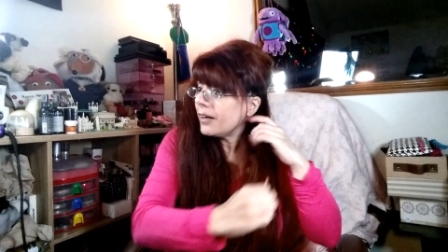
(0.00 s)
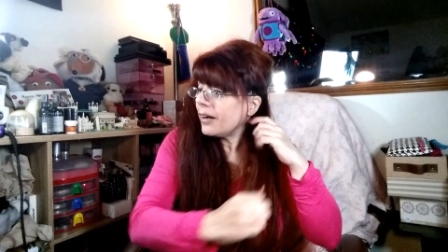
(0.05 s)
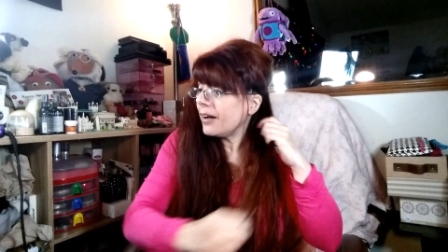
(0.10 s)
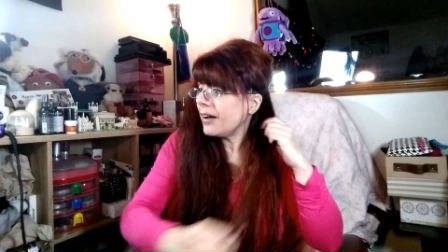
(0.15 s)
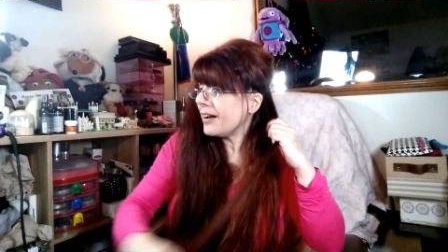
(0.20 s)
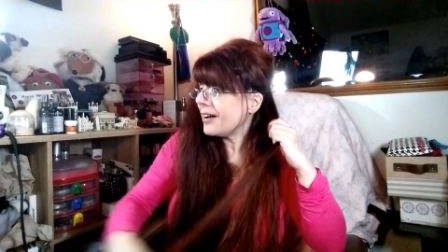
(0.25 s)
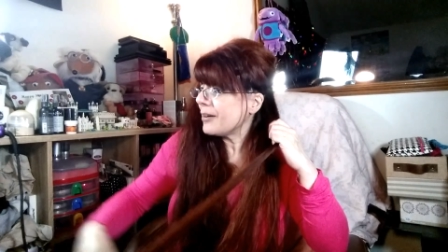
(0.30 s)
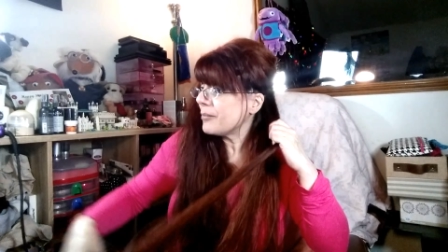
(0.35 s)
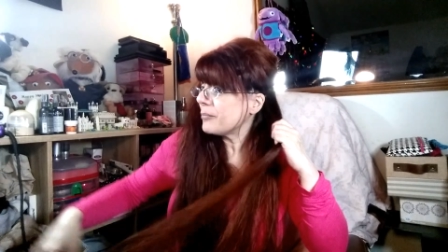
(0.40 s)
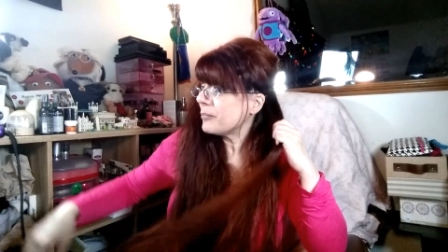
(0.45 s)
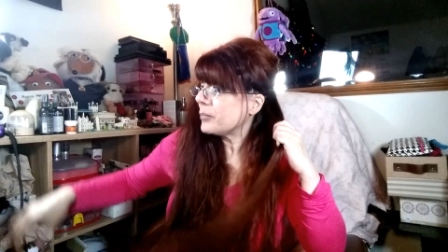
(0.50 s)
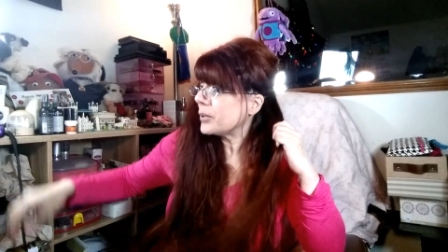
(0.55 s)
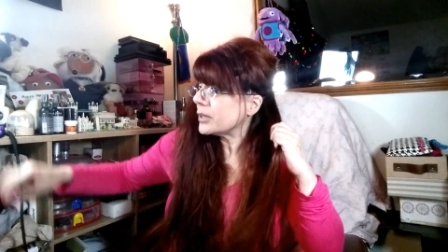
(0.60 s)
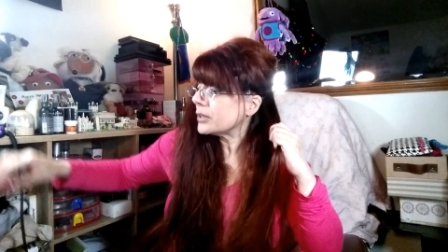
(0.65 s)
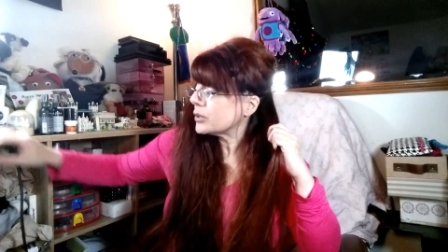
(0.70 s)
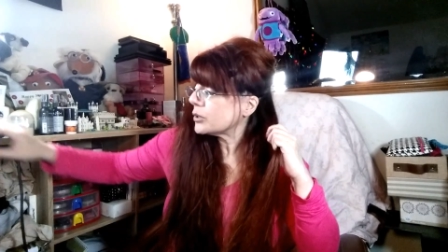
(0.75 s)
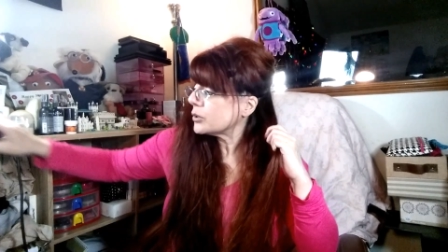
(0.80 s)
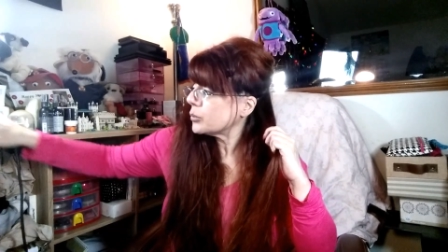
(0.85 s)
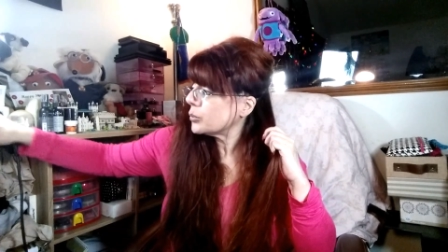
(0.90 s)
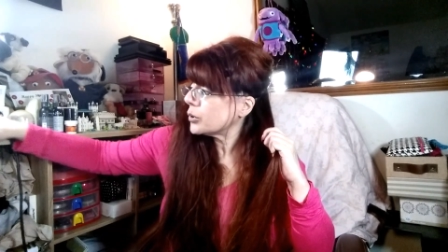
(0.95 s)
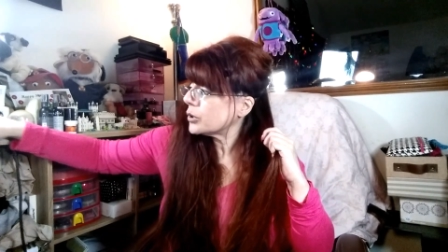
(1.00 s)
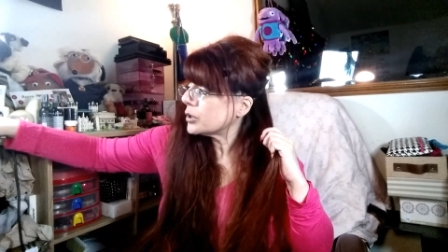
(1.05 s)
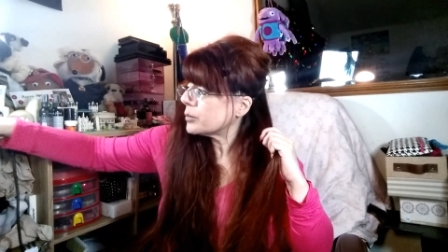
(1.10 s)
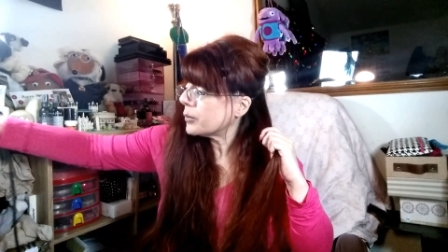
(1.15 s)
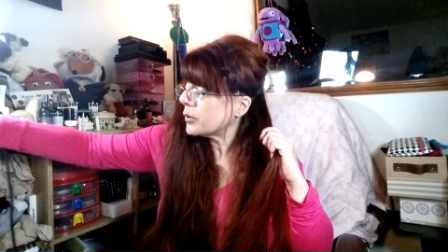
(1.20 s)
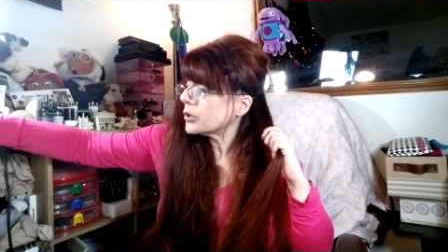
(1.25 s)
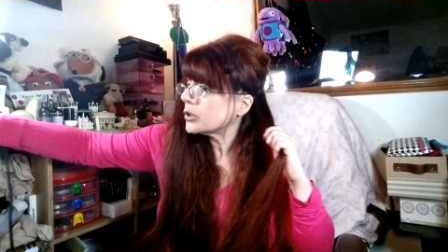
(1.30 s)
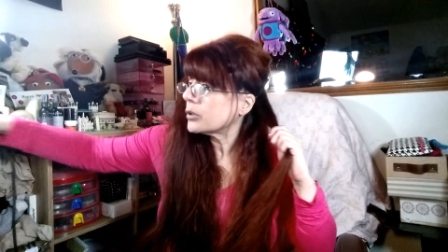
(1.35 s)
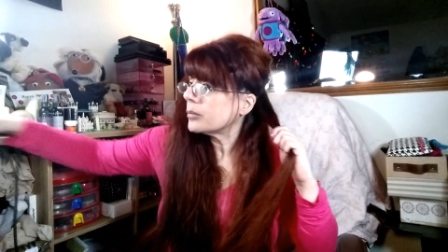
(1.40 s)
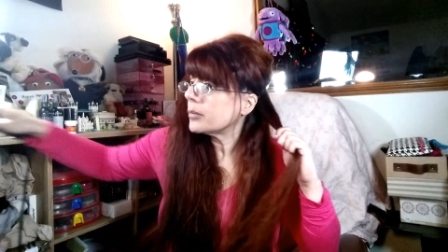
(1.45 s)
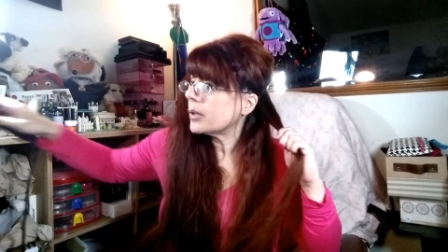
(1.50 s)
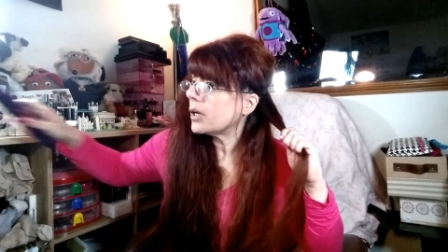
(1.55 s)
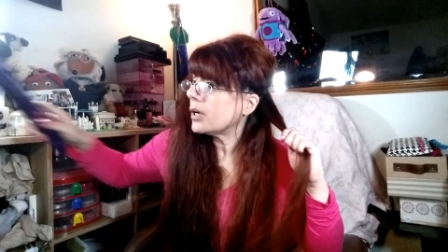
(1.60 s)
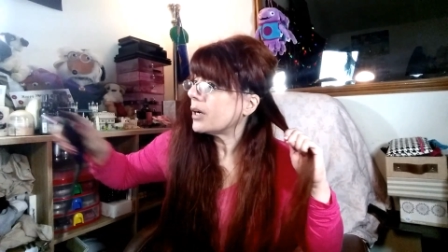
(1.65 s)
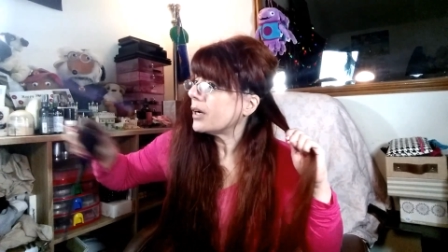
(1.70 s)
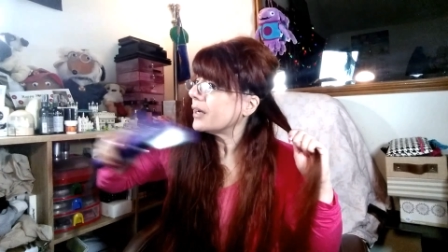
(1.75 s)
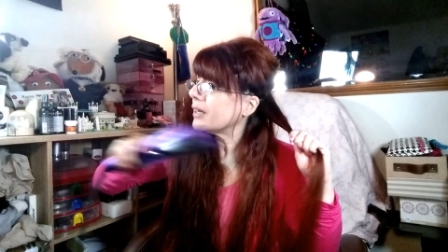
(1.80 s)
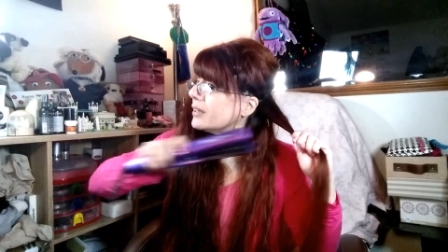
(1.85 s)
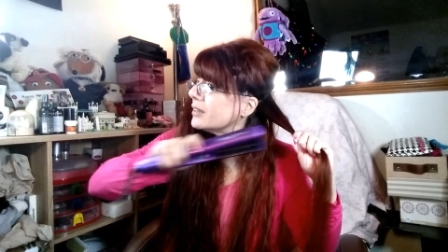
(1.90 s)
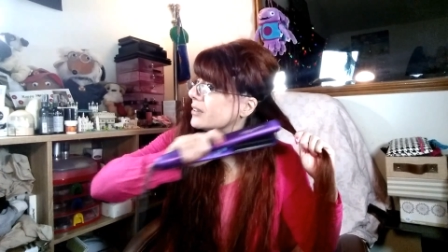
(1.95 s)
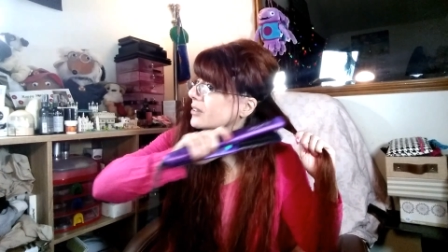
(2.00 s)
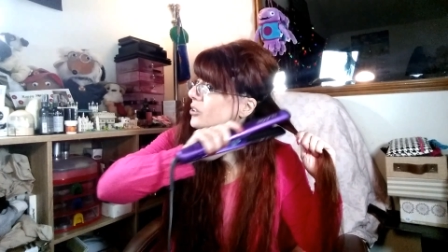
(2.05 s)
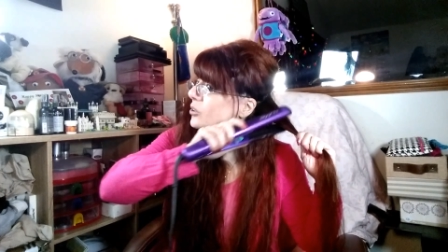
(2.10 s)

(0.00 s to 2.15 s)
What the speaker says: But towards the bottom, I